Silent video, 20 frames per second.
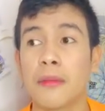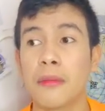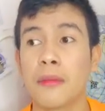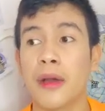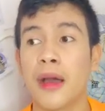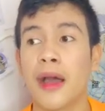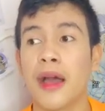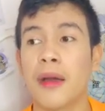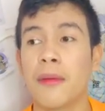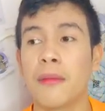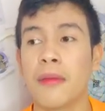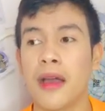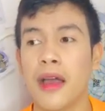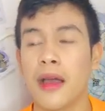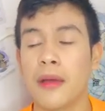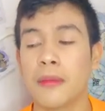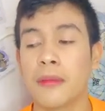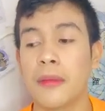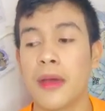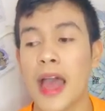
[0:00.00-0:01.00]

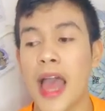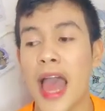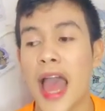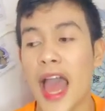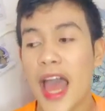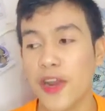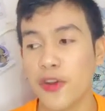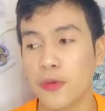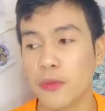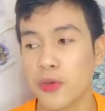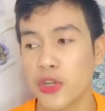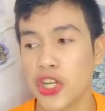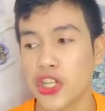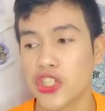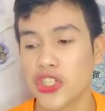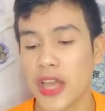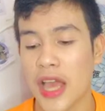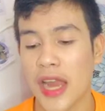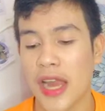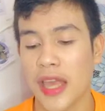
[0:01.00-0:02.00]
maano mo na
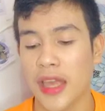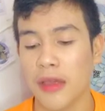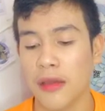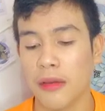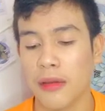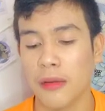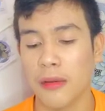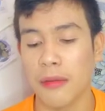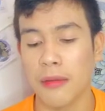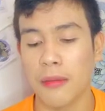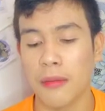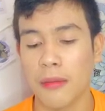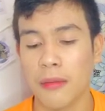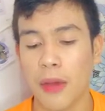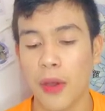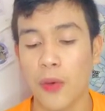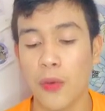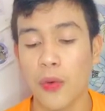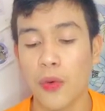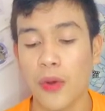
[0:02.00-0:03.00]
siya, like,
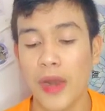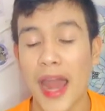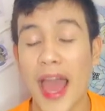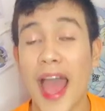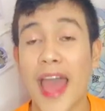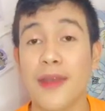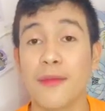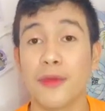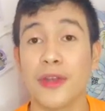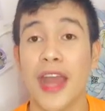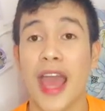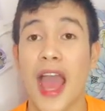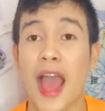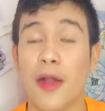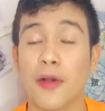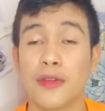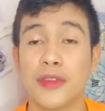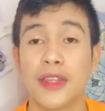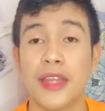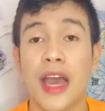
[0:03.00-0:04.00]
mahuhulaan mo na
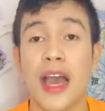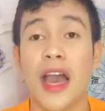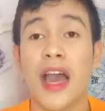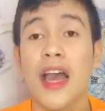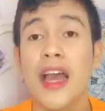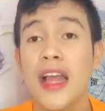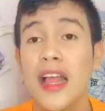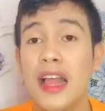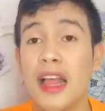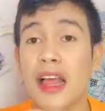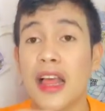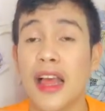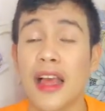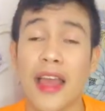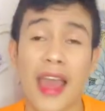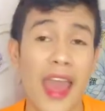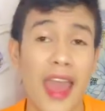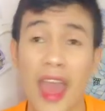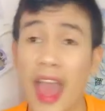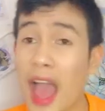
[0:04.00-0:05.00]

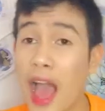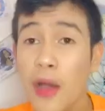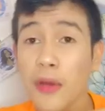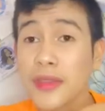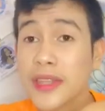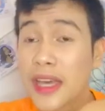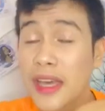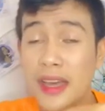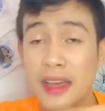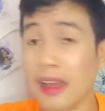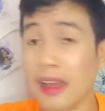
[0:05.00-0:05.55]
how the